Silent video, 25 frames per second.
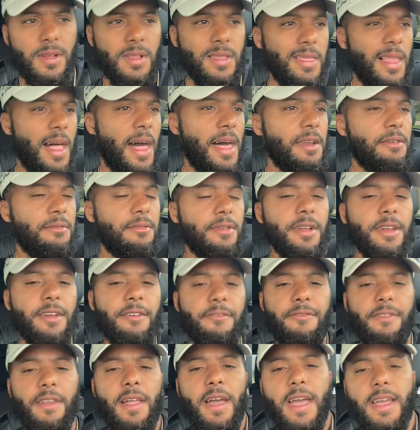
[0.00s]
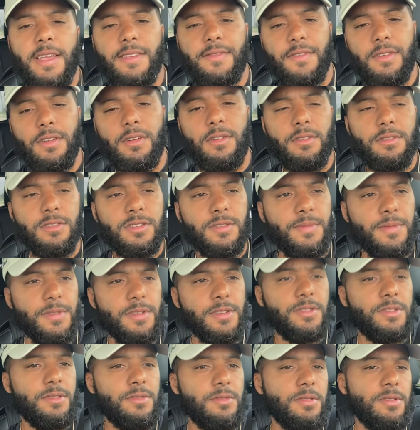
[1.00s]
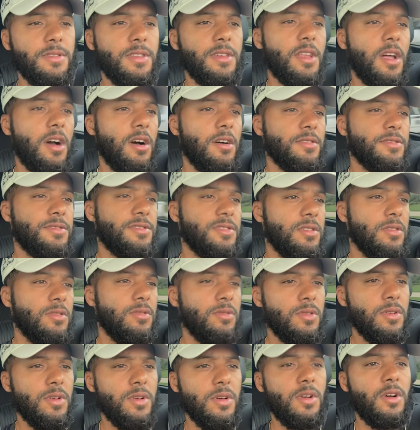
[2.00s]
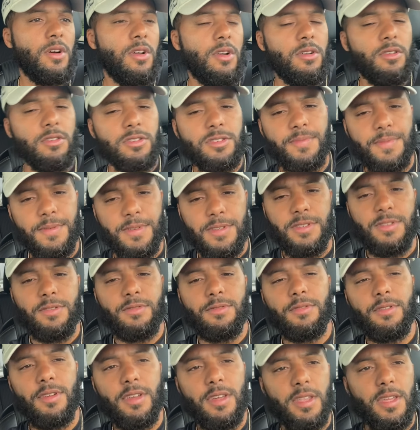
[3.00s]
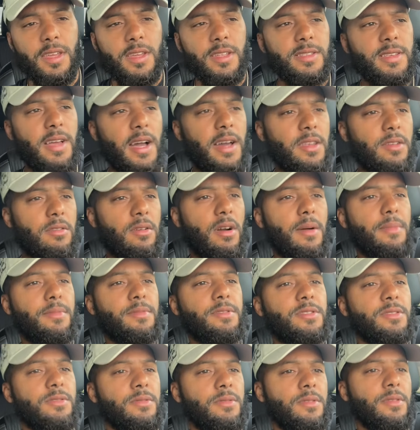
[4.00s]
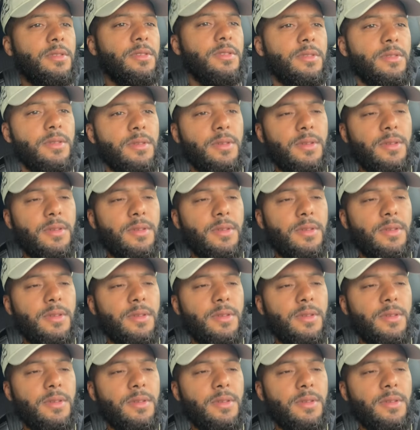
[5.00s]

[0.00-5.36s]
A lot of red flags for Errol Spence Jr. Then also, Errol Spence Jr. getting a title opportunity